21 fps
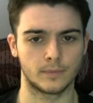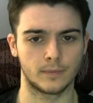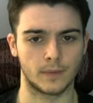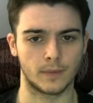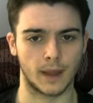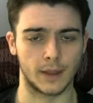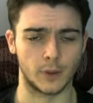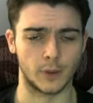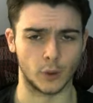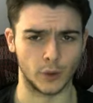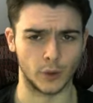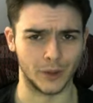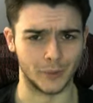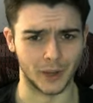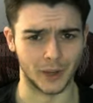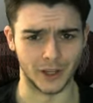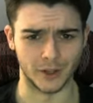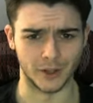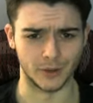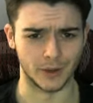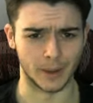And the only
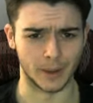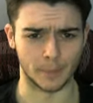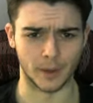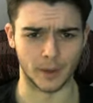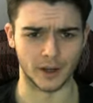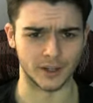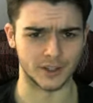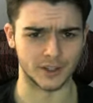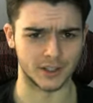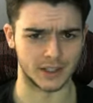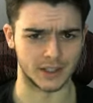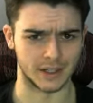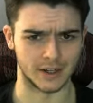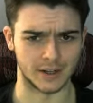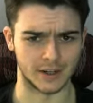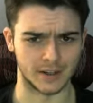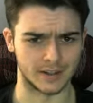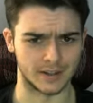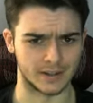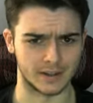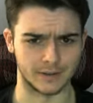way you get punished here
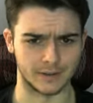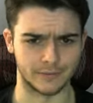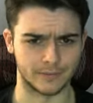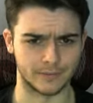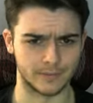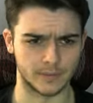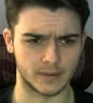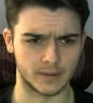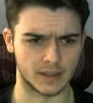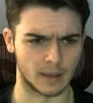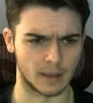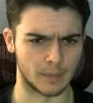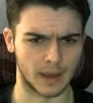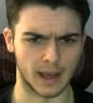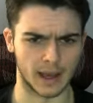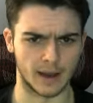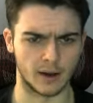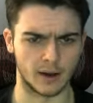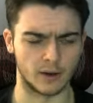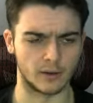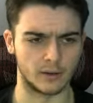is if
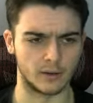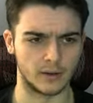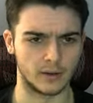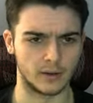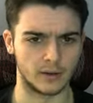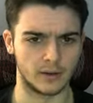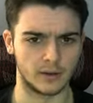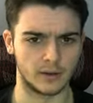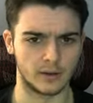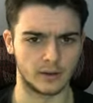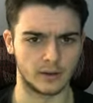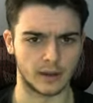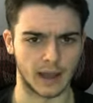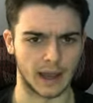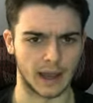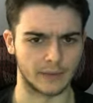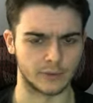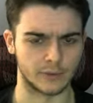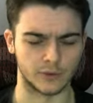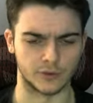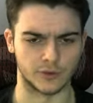somehow,
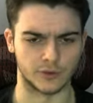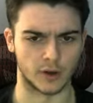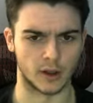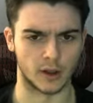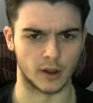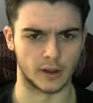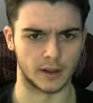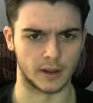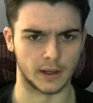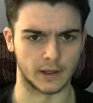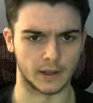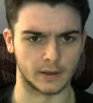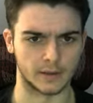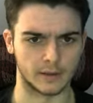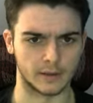after drawing